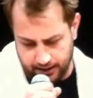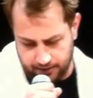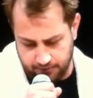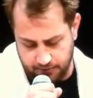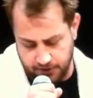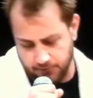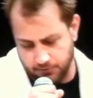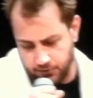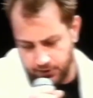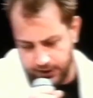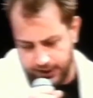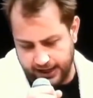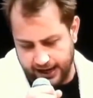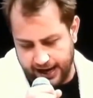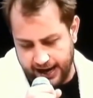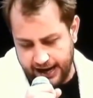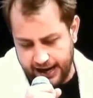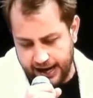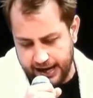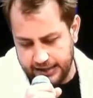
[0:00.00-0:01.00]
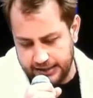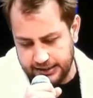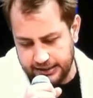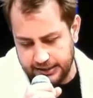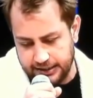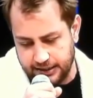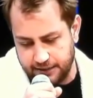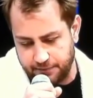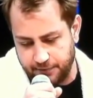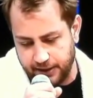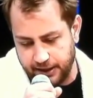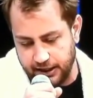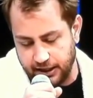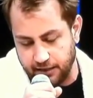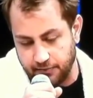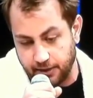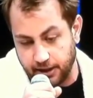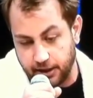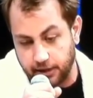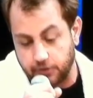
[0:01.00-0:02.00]
and memory, I had to explain to
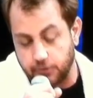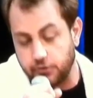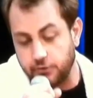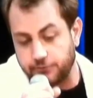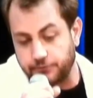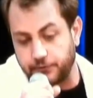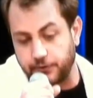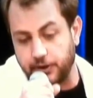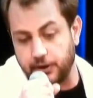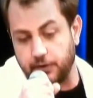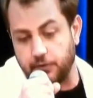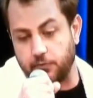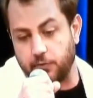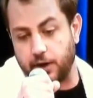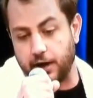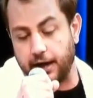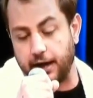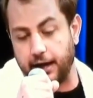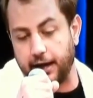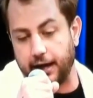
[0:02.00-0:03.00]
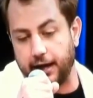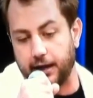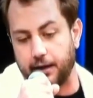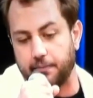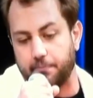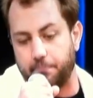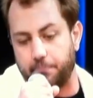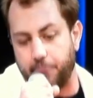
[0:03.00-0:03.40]
my girlfriend why I had a